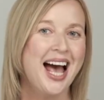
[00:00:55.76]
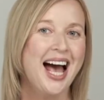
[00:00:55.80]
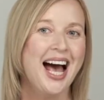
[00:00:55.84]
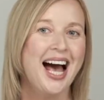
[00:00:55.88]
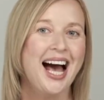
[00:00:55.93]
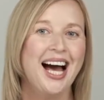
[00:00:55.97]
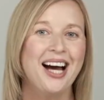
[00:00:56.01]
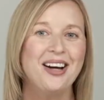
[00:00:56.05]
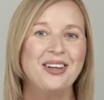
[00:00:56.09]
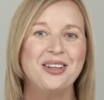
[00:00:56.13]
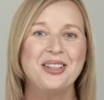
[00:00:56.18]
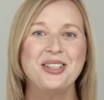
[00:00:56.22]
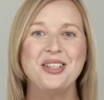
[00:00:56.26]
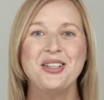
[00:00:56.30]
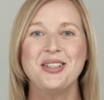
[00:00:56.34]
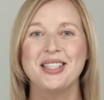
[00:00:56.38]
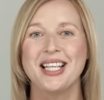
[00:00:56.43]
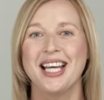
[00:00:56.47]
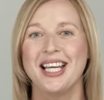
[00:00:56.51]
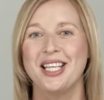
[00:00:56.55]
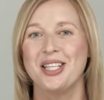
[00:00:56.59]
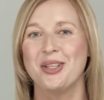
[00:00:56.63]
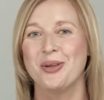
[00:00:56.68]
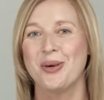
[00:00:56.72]
how can you
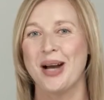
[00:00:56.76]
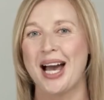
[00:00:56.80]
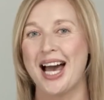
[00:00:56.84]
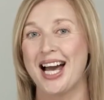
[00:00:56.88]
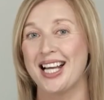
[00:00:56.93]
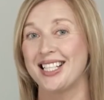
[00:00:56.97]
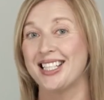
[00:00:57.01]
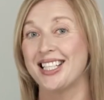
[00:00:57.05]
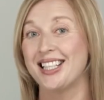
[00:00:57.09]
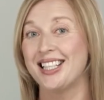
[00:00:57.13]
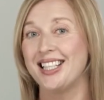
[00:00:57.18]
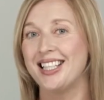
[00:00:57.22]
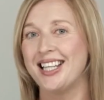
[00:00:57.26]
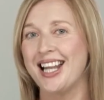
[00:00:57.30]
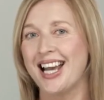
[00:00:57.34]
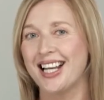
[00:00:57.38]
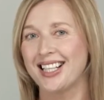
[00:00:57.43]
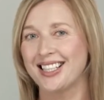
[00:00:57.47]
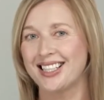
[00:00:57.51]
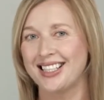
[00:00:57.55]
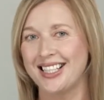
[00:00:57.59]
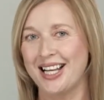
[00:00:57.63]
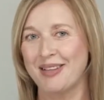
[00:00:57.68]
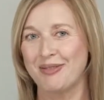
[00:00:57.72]
take your ad to the
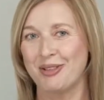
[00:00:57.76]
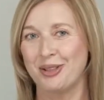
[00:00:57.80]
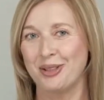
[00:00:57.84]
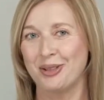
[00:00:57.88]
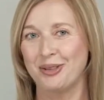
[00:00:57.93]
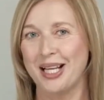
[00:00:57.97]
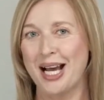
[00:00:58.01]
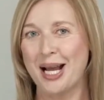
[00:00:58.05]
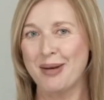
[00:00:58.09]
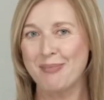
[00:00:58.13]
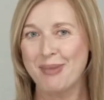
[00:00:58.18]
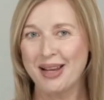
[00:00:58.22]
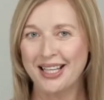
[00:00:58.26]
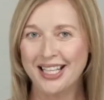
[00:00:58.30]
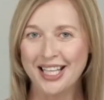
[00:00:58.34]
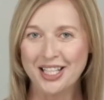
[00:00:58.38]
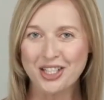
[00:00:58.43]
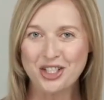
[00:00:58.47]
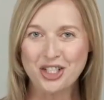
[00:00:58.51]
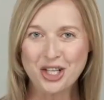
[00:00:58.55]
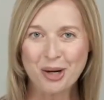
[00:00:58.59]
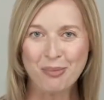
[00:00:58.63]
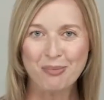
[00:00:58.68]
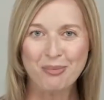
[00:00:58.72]
next level and make
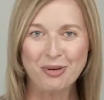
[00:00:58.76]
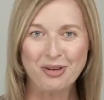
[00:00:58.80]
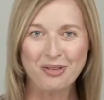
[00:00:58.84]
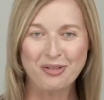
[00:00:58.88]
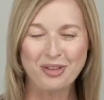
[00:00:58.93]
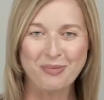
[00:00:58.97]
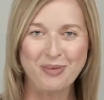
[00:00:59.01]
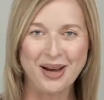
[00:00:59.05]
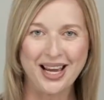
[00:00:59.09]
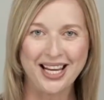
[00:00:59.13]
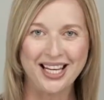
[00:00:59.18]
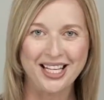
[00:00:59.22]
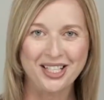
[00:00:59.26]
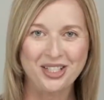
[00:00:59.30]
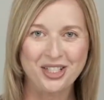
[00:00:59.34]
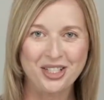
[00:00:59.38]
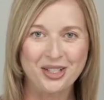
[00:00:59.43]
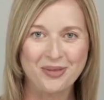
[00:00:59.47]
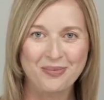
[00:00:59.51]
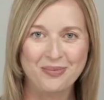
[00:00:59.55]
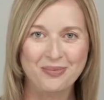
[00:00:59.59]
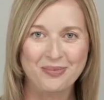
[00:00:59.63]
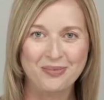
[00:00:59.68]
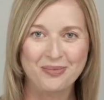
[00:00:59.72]
it jump off the
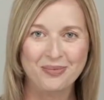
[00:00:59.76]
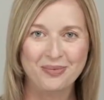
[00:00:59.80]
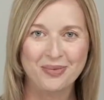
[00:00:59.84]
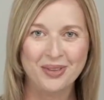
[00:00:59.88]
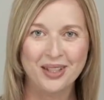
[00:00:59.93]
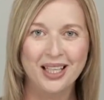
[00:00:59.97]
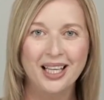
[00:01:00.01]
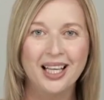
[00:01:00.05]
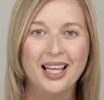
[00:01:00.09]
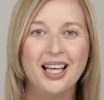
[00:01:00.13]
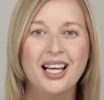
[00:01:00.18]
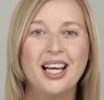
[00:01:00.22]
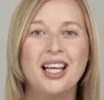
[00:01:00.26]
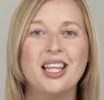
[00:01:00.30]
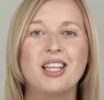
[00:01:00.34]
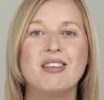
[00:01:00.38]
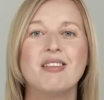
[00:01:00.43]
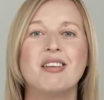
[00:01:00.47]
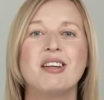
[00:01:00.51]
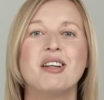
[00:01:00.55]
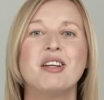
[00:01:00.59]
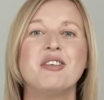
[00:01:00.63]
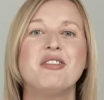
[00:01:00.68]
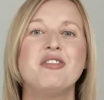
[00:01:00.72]
page? There
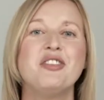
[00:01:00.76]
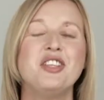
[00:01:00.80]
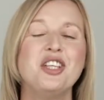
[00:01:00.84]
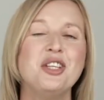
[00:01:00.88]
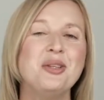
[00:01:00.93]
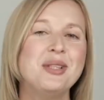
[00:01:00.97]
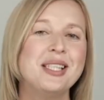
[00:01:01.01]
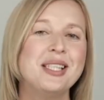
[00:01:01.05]
are a few